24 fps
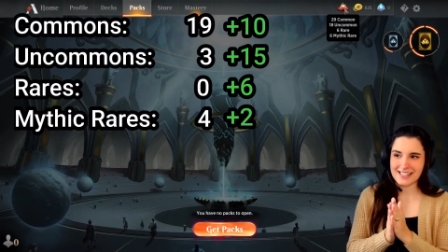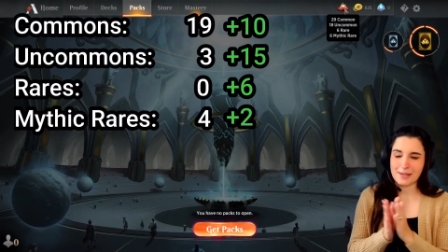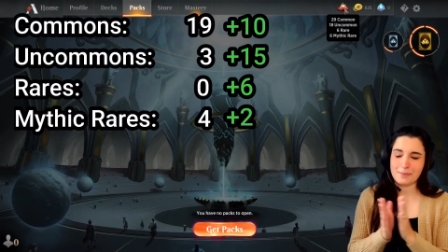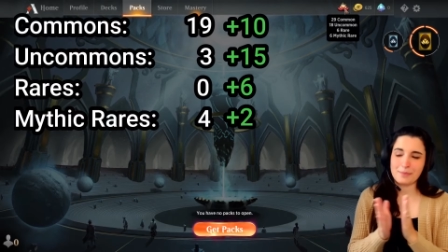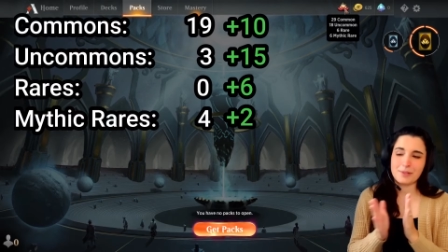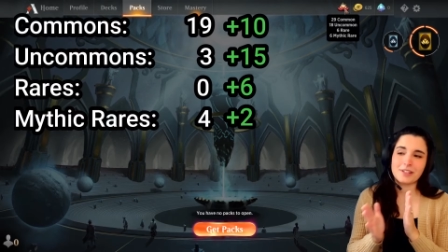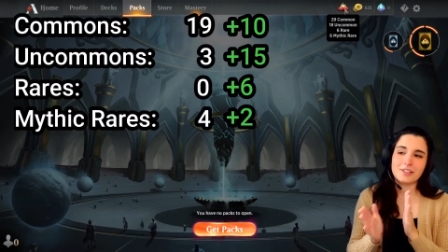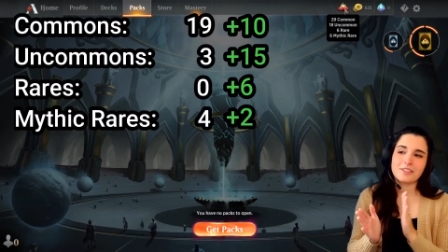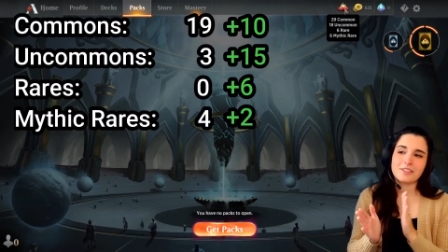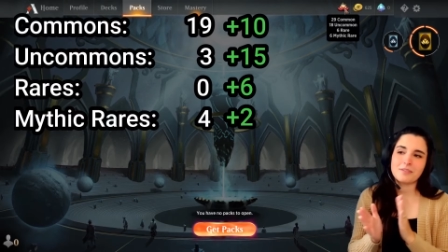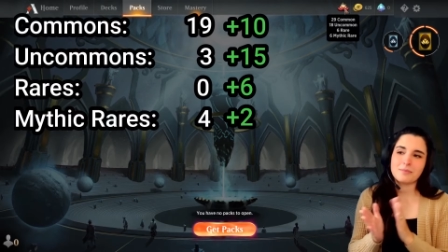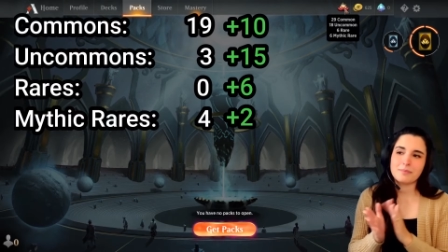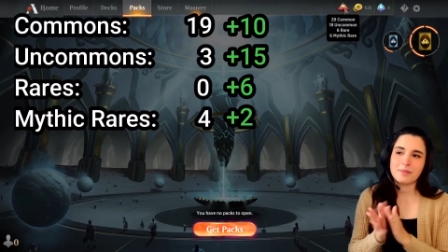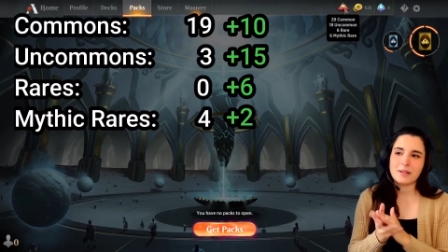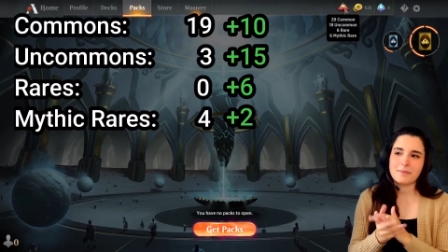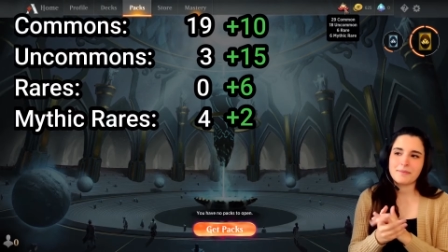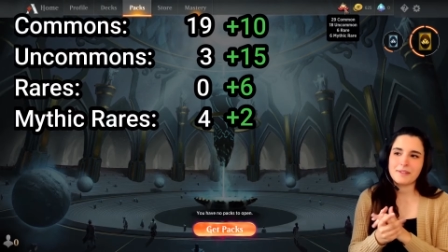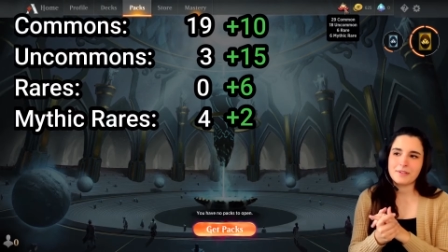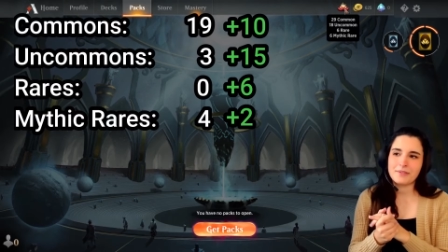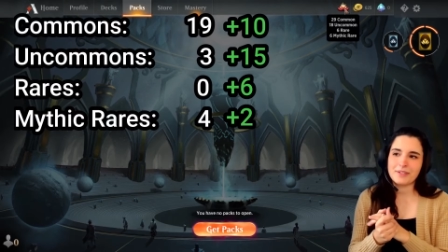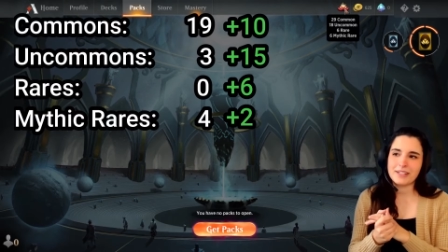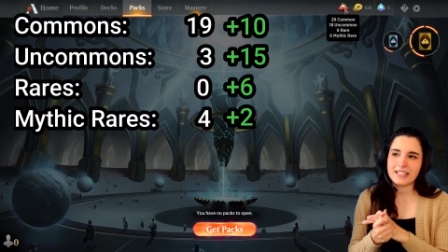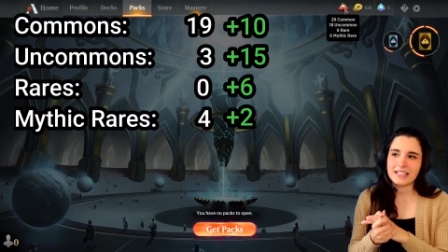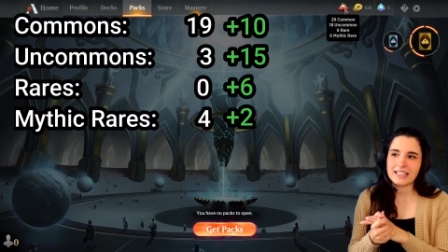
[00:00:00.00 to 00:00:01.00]
I'm a little bummed
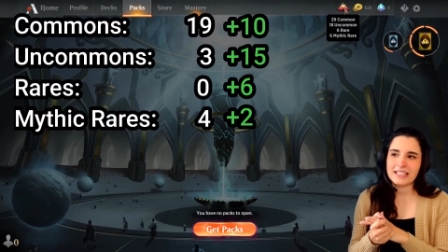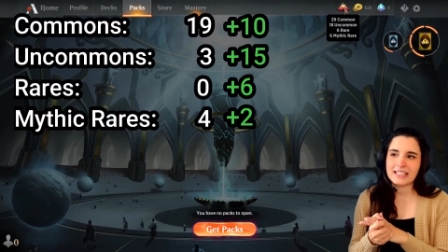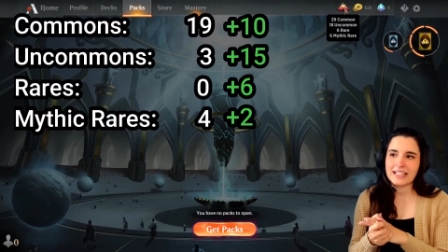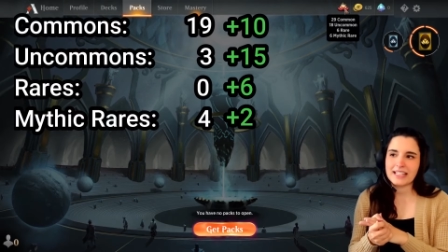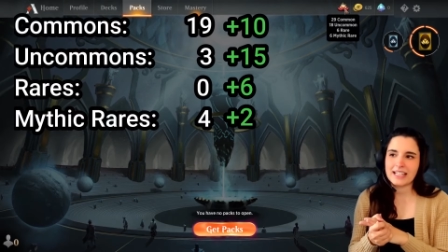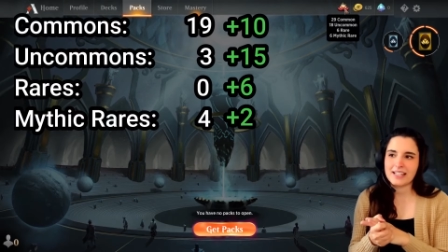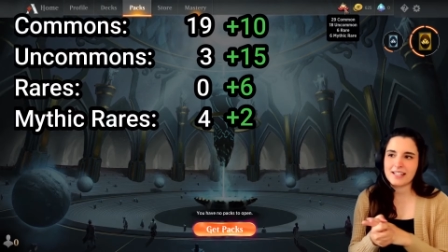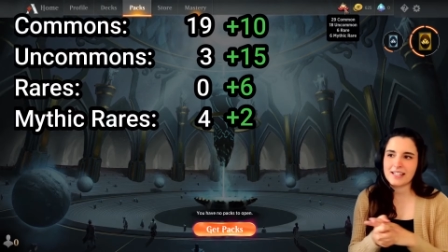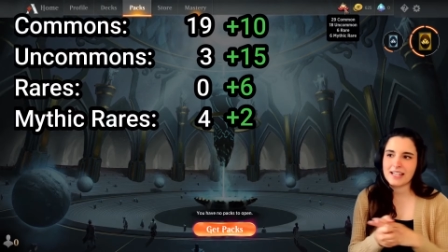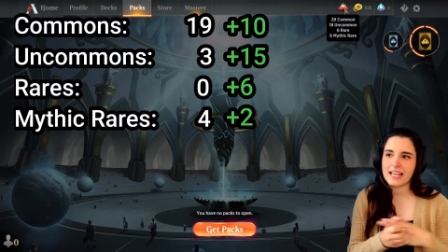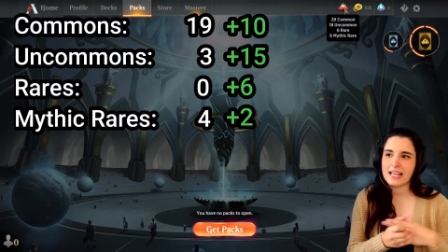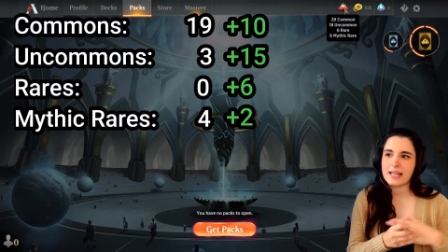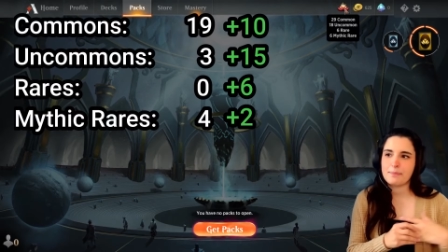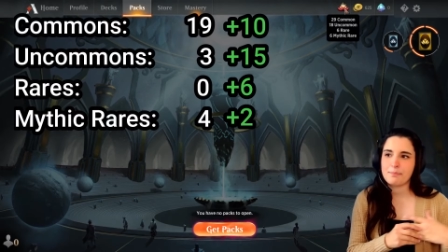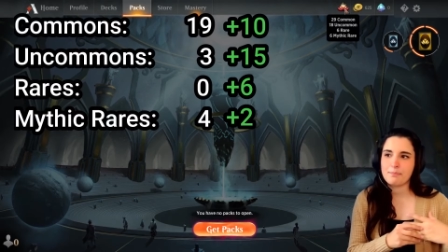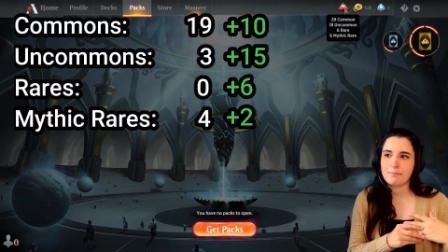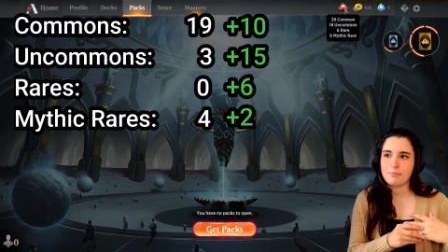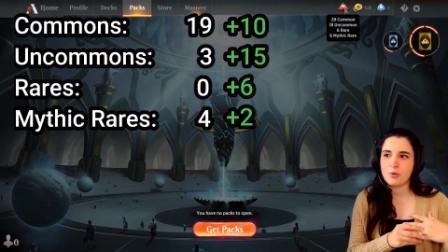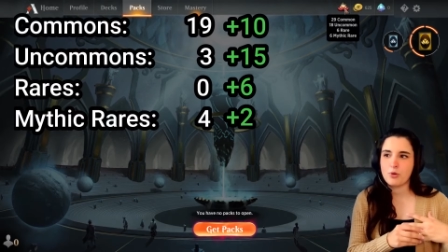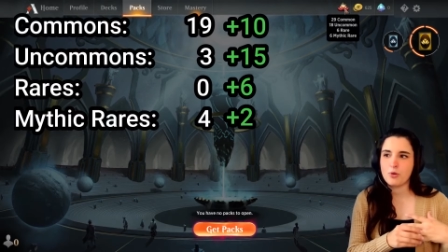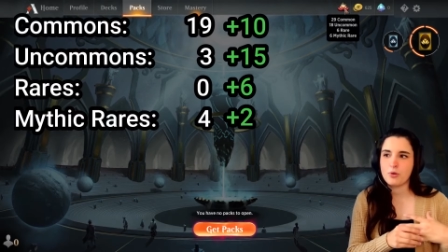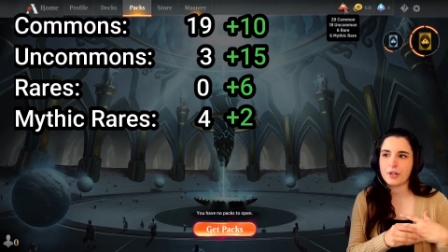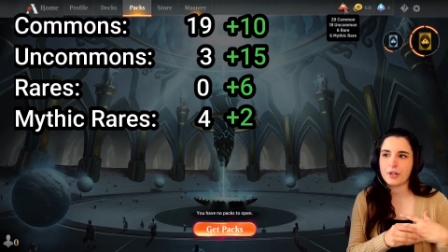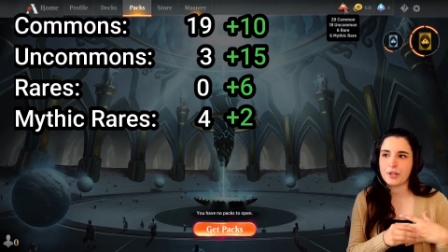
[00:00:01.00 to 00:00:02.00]
that we didn't get
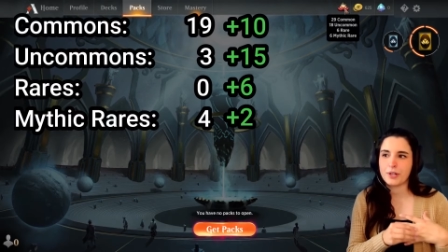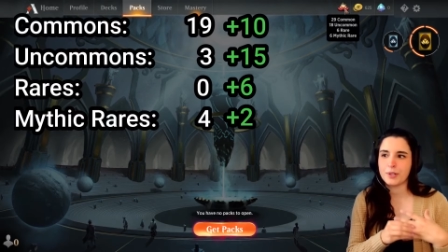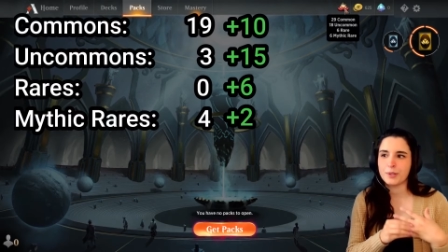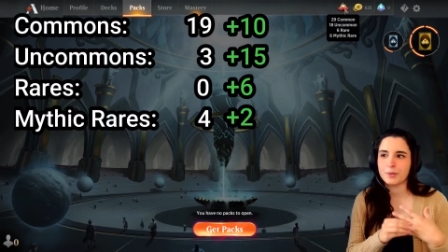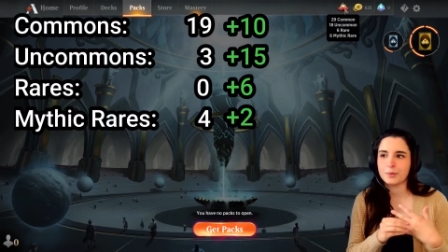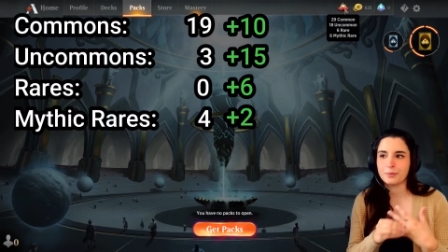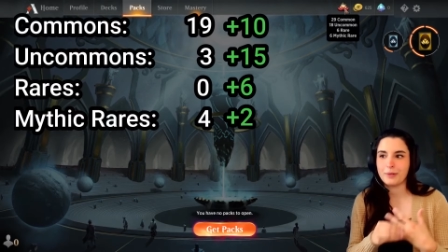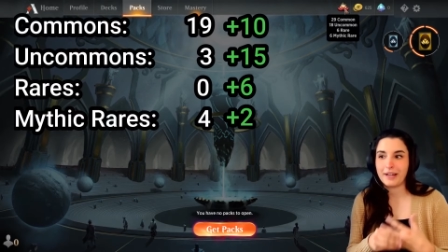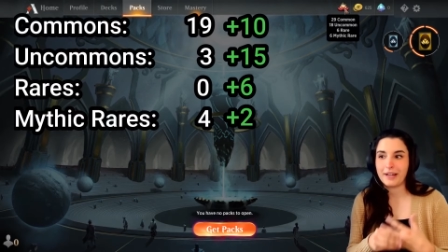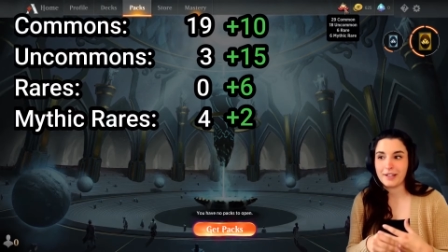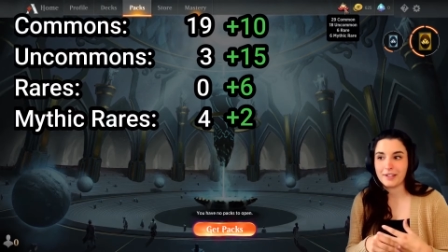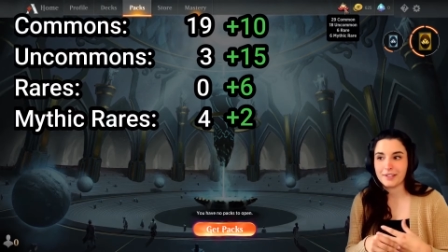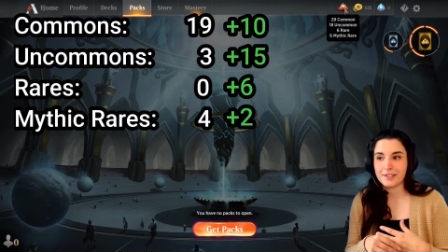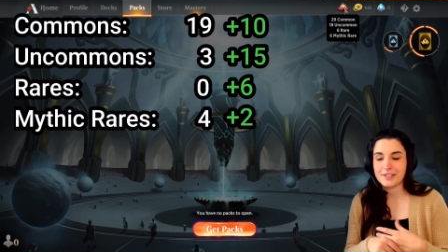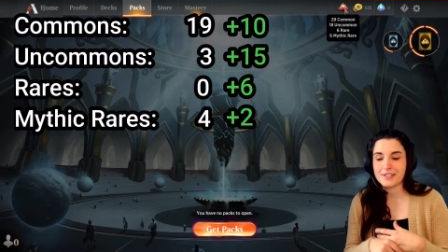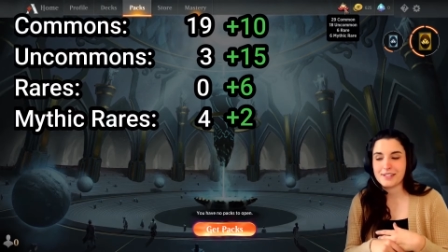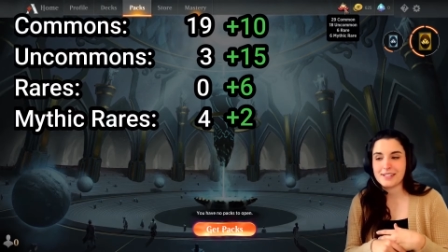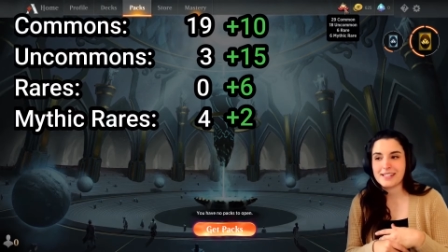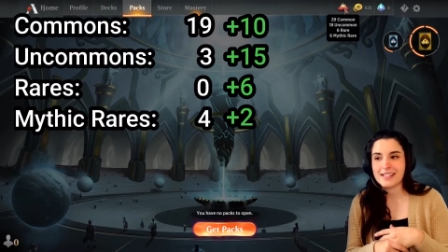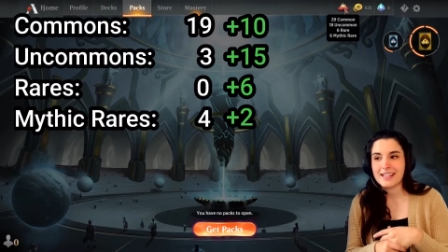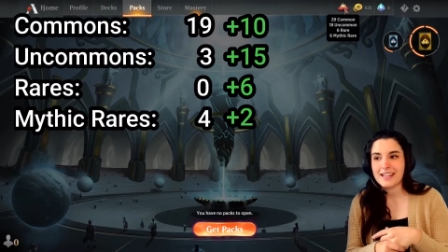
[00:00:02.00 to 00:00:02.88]
more rares